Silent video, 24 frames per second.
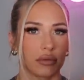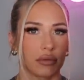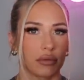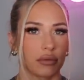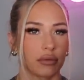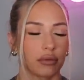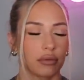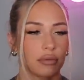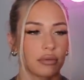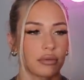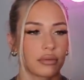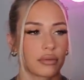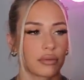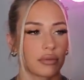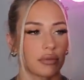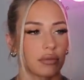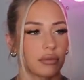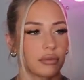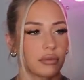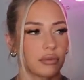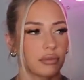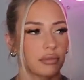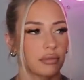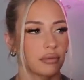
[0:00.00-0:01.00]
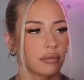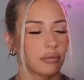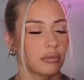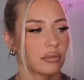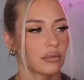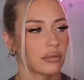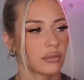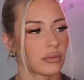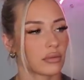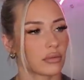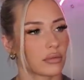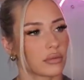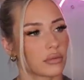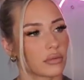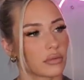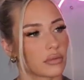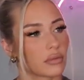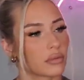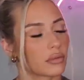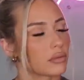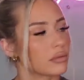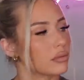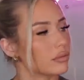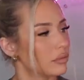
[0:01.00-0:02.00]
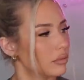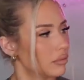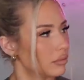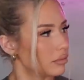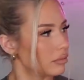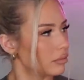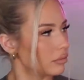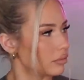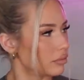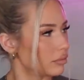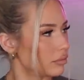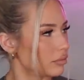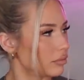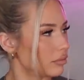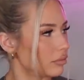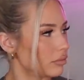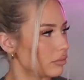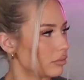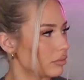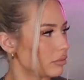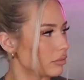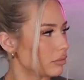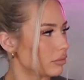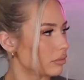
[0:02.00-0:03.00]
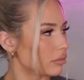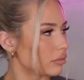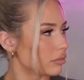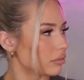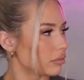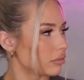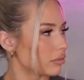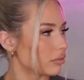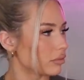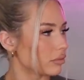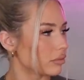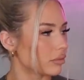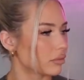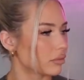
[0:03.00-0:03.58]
This person isn't speaking.